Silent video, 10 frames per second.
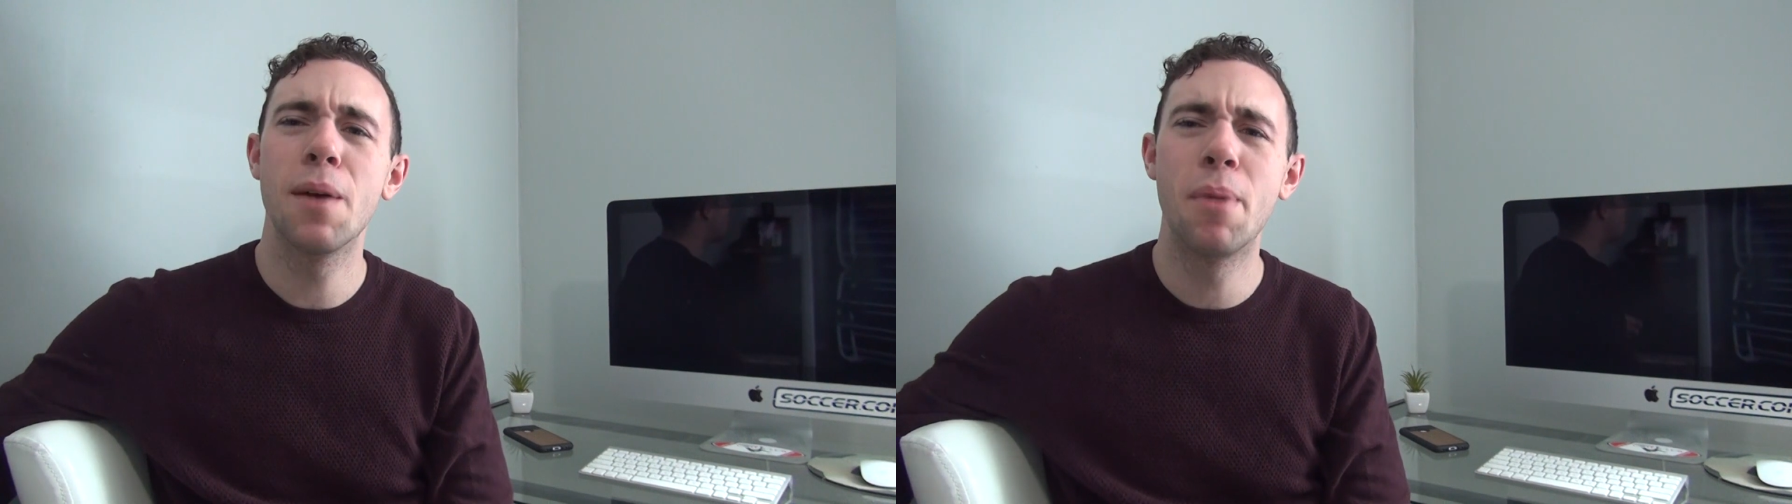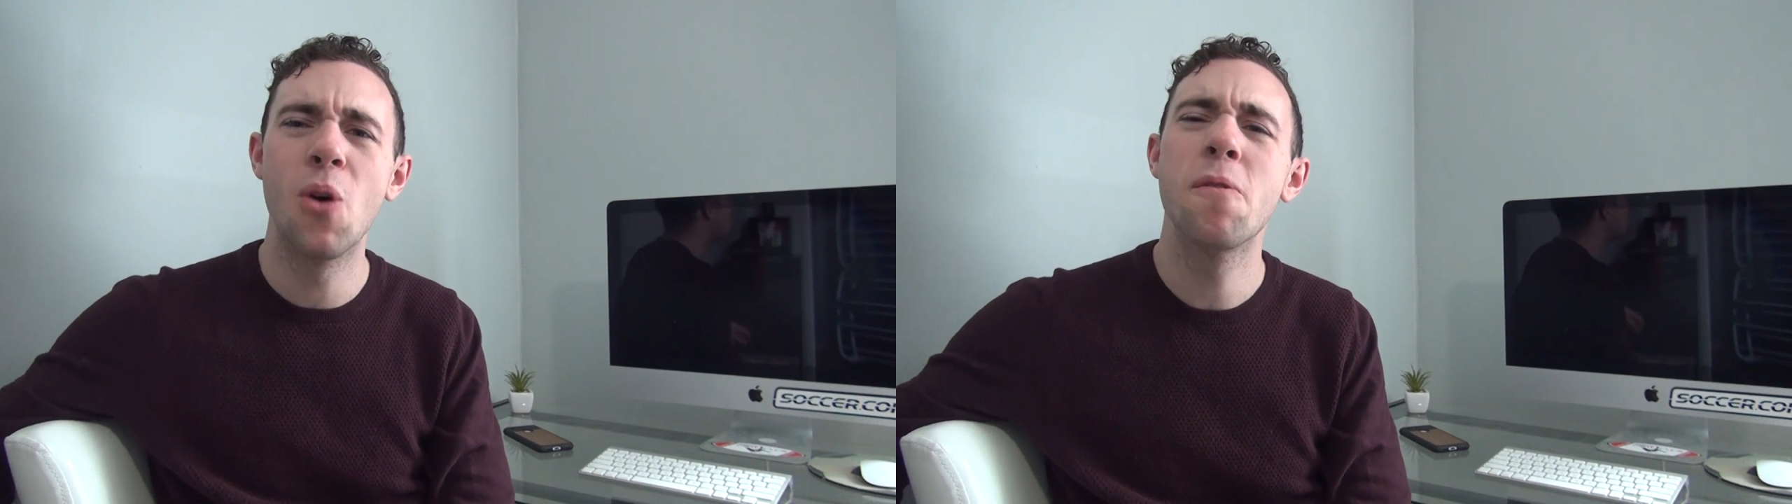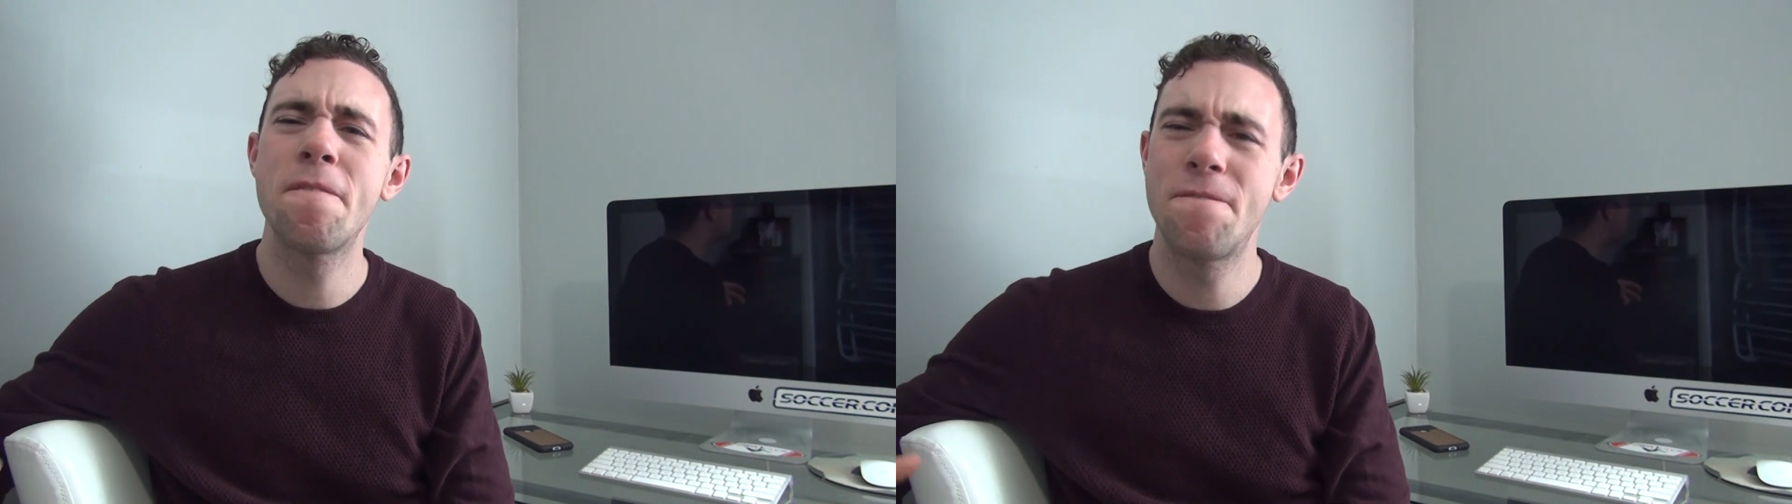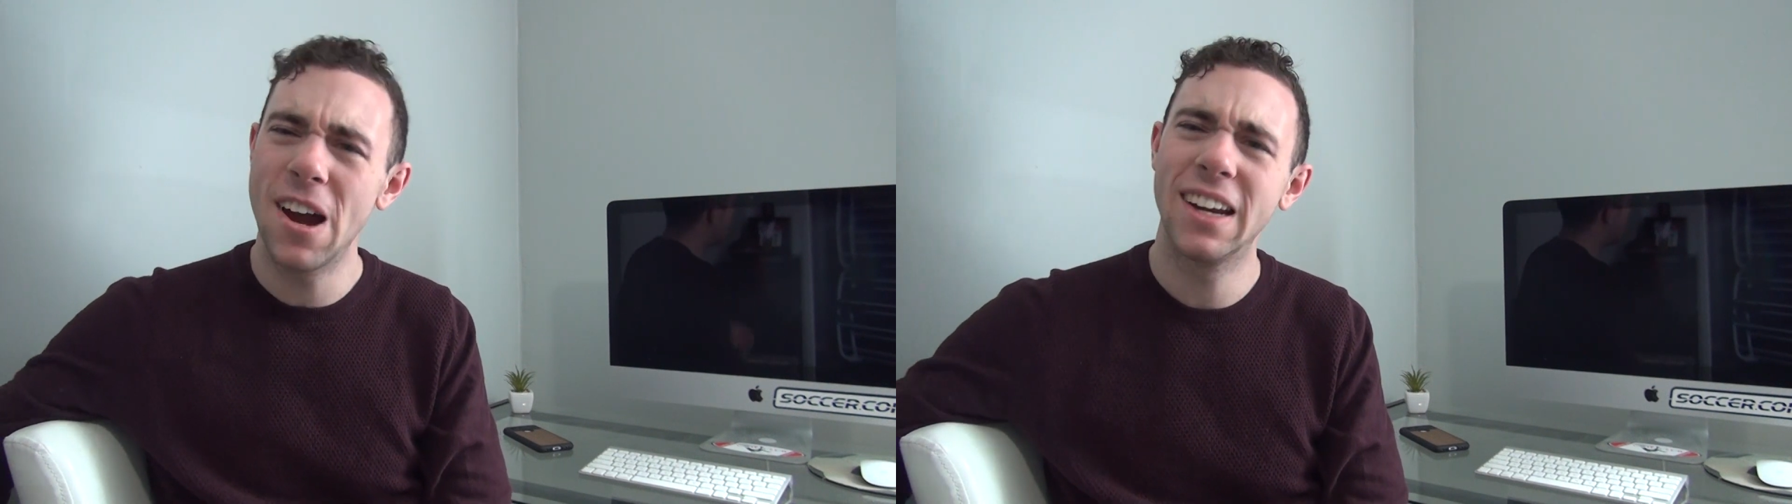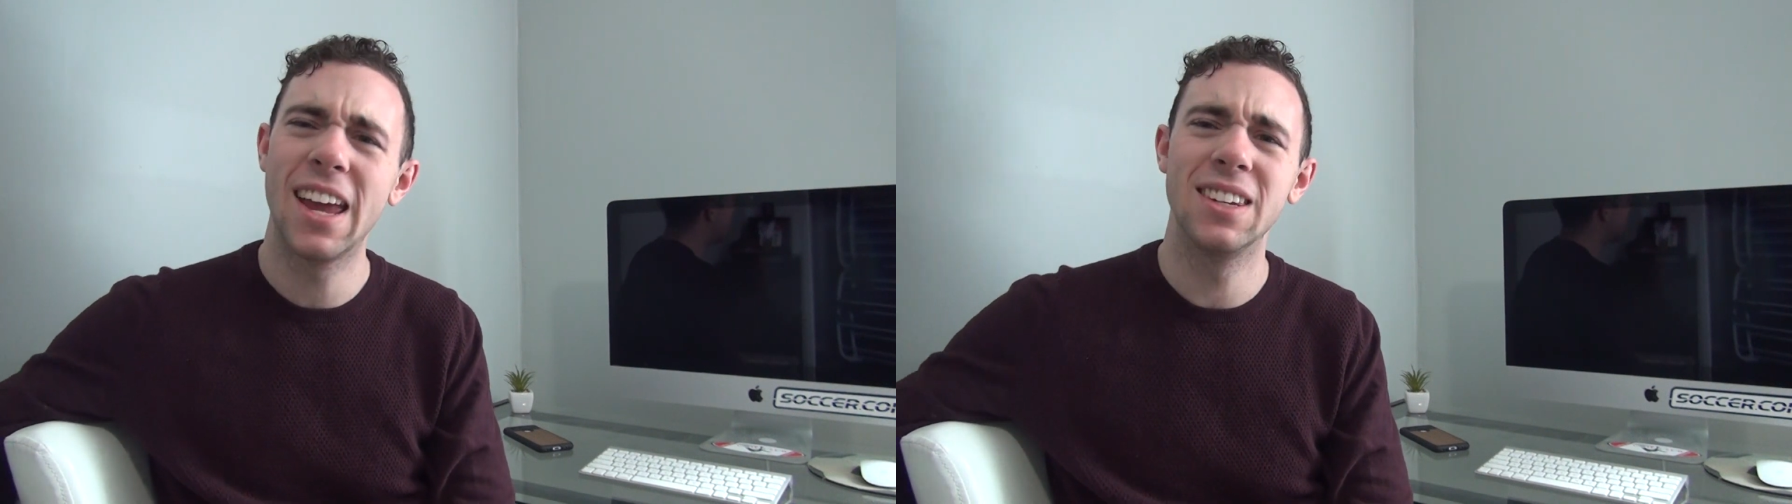about
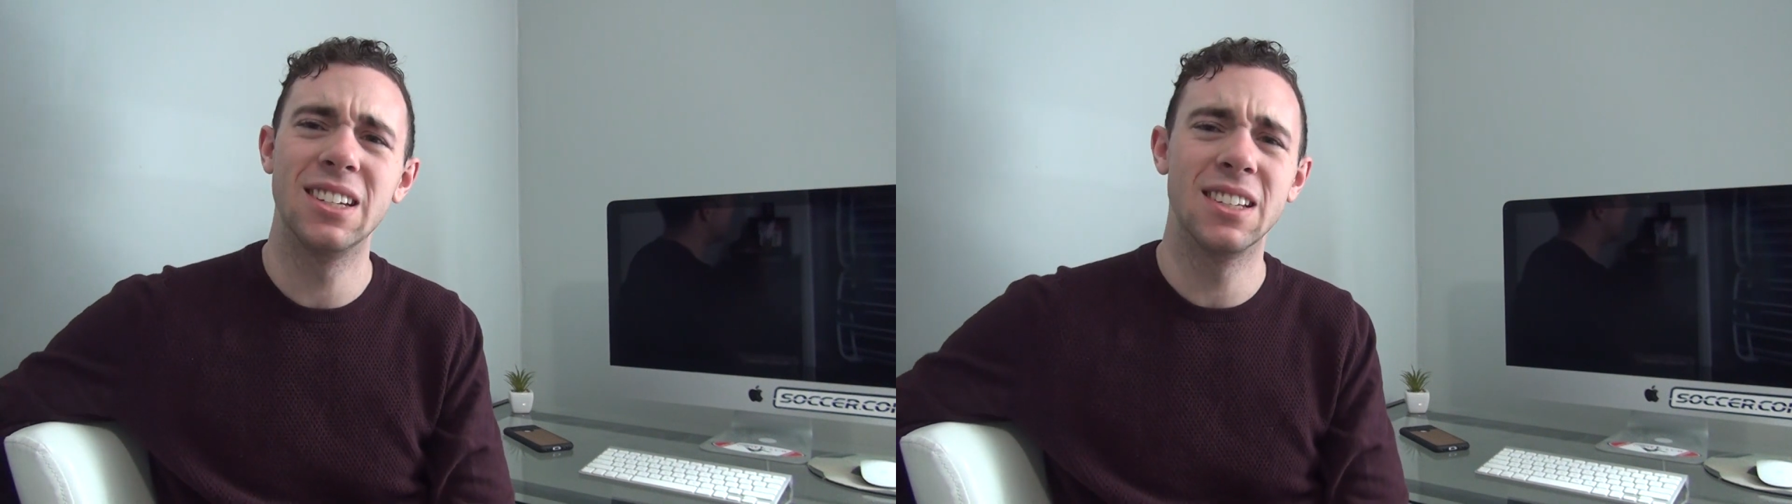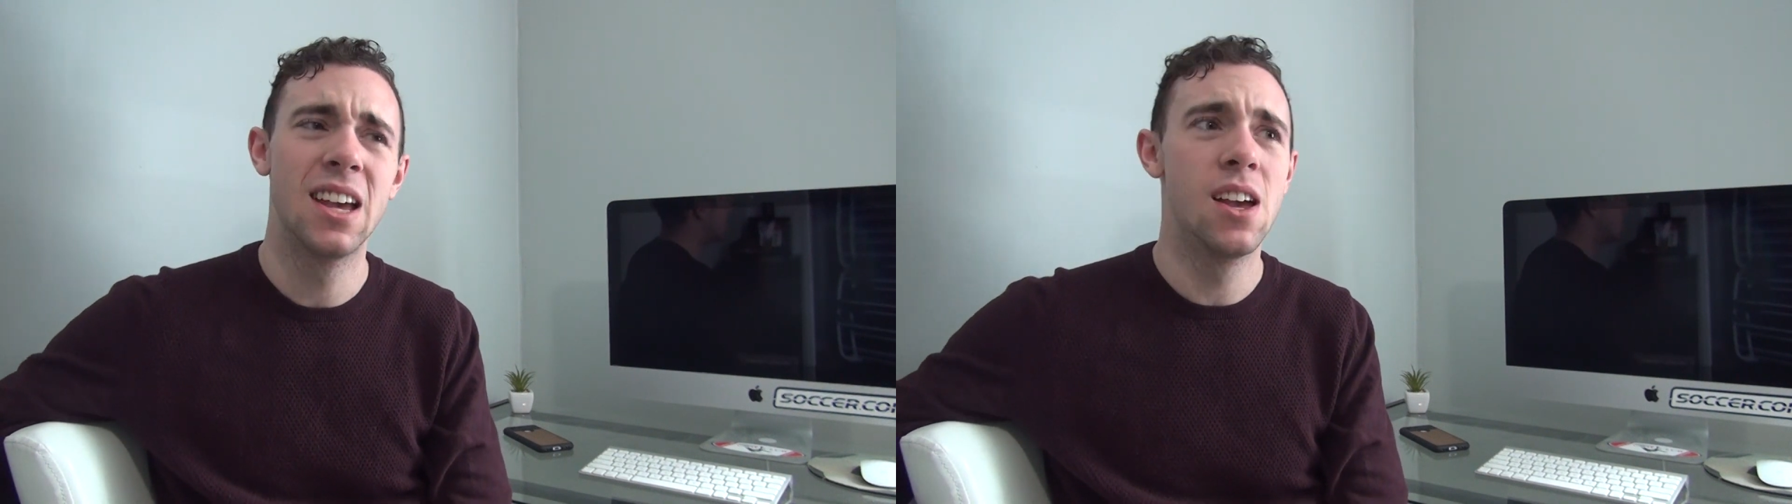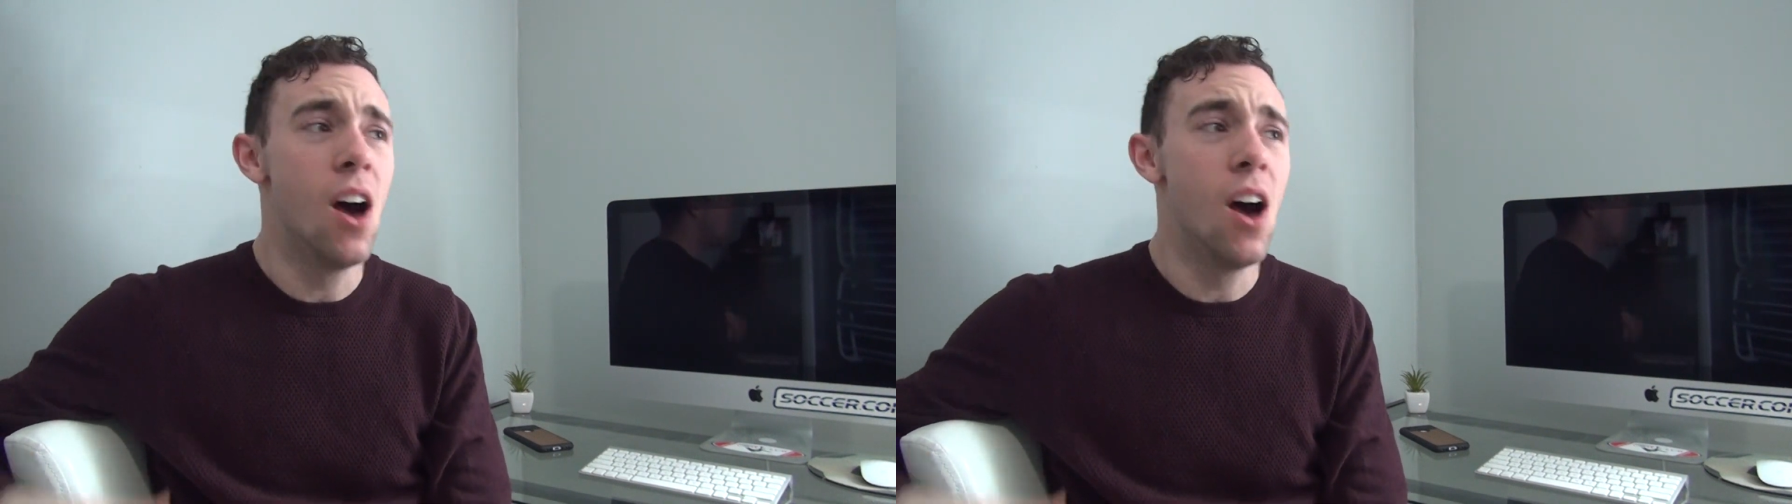finances.